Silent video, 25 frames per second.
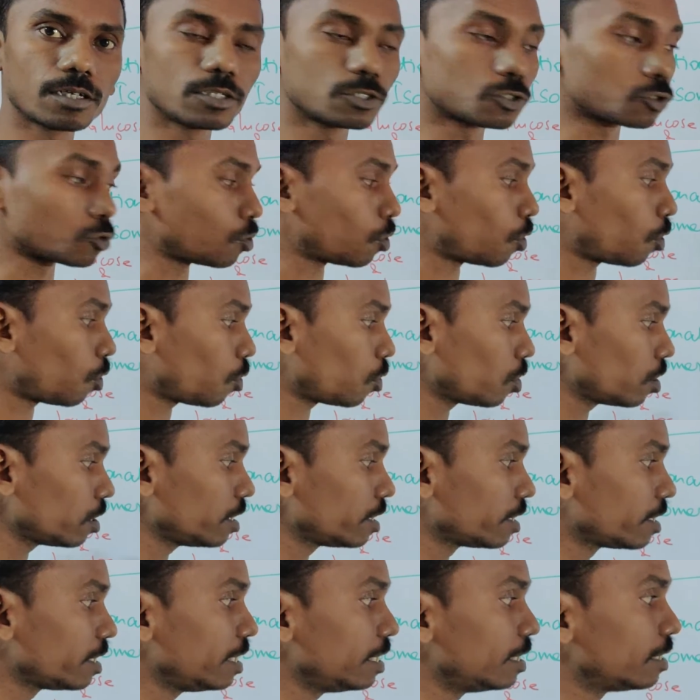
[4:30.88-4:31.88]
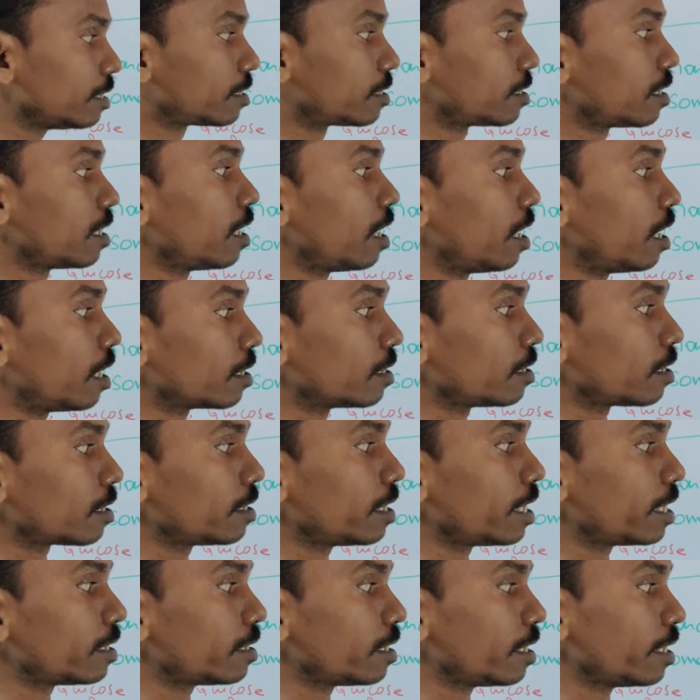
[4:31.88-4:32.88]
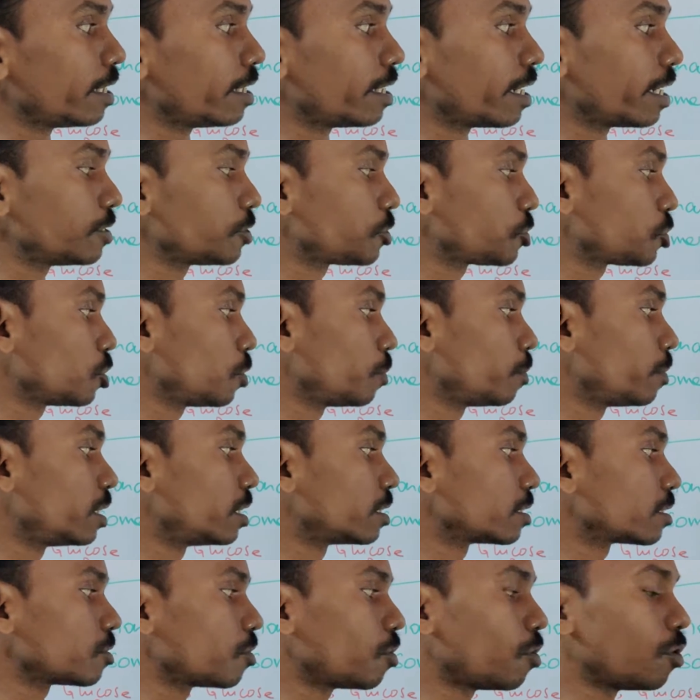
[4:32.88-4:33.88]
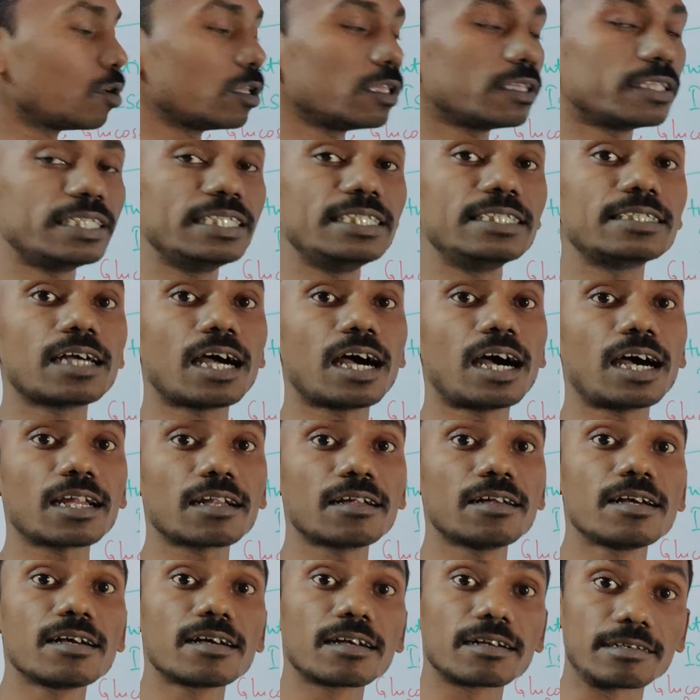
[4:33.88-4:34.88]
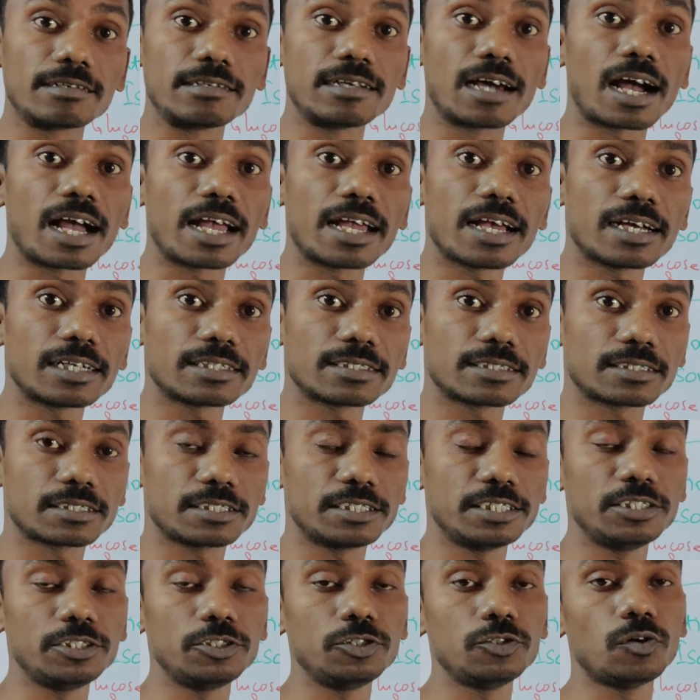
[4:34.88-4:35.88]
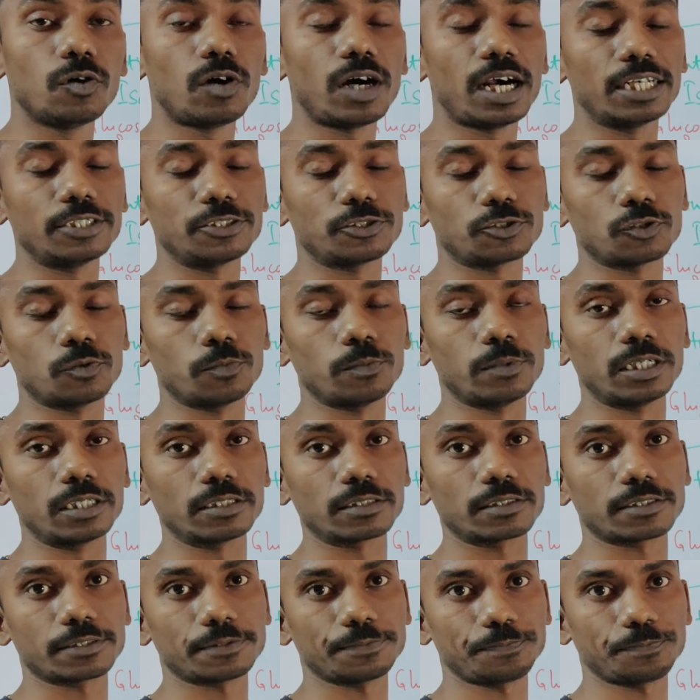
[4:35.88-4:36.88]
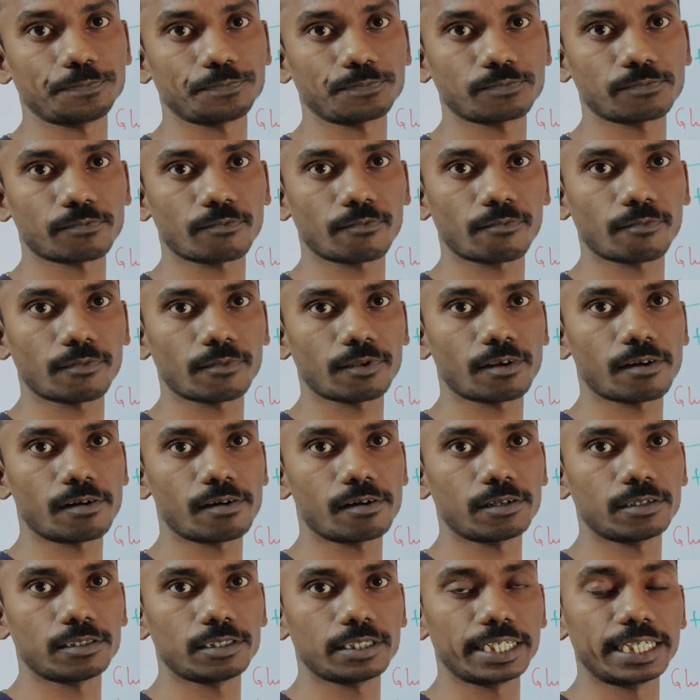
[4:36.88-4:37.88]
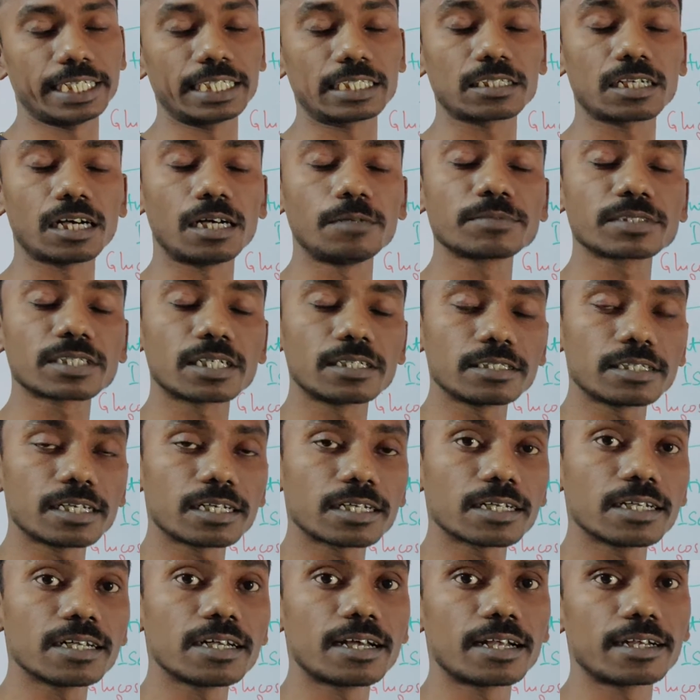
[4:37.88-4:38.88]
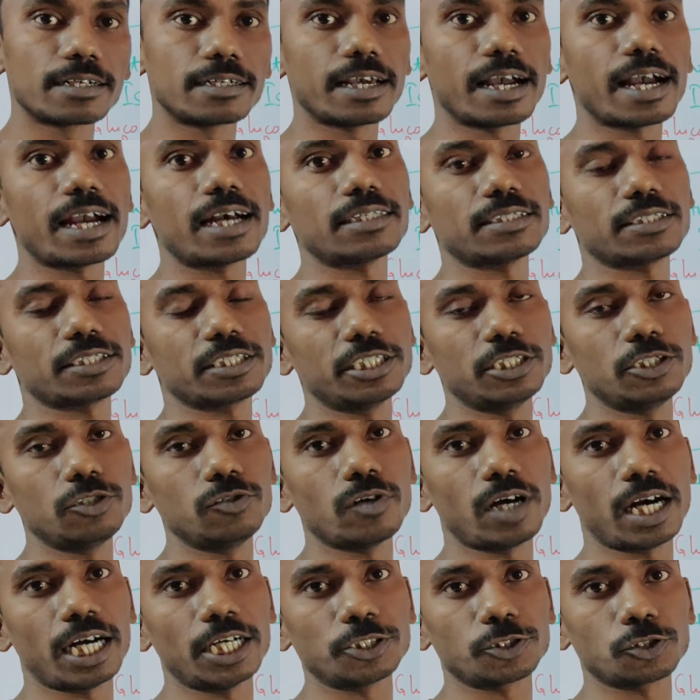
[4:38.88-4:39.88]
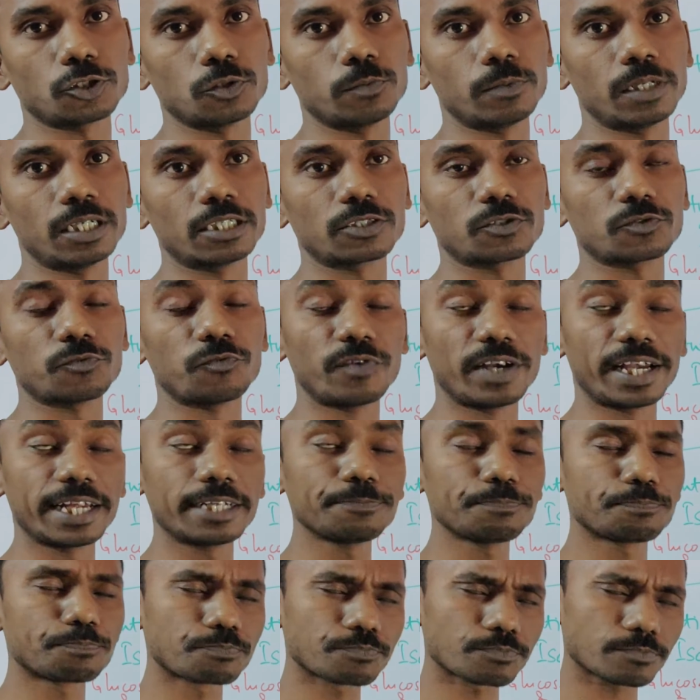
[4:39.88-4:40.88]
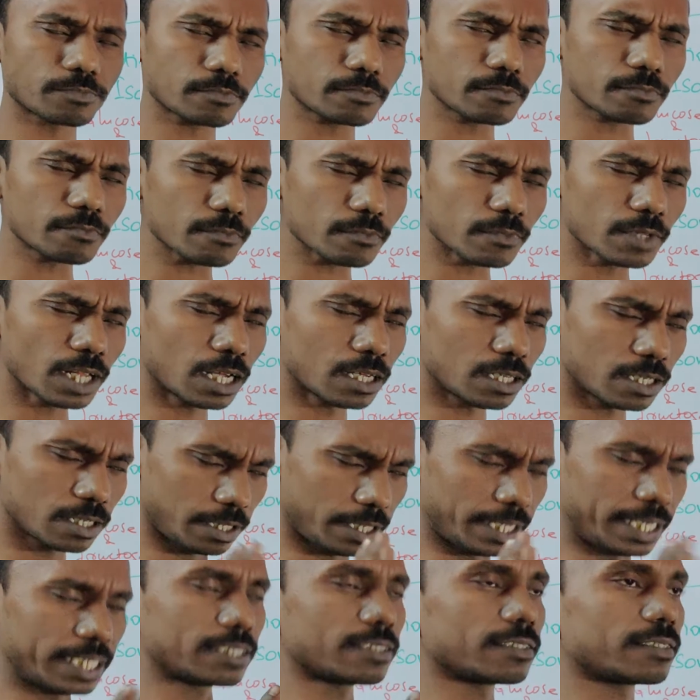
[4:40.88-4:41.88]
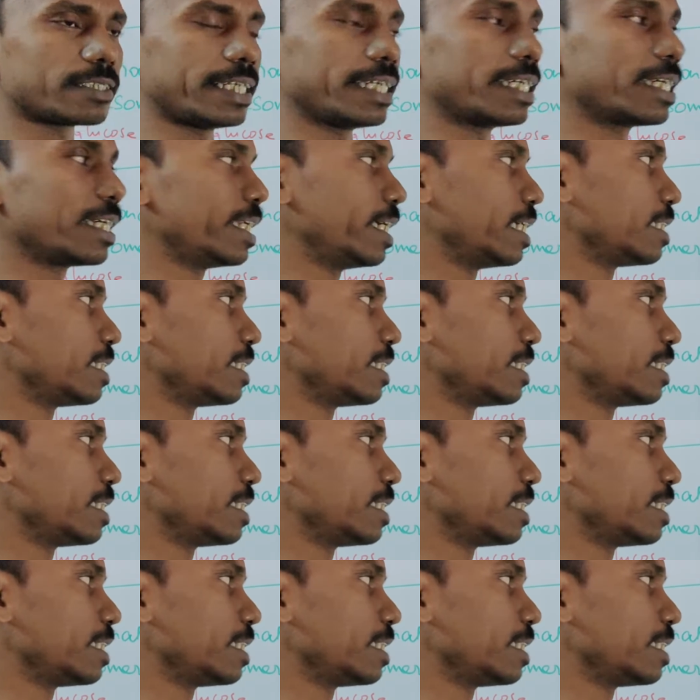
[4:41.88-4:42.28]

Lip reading: So all these, other than the enantiomers, all these are diastereoisomers. It comes under diastereoisomers when, let's take an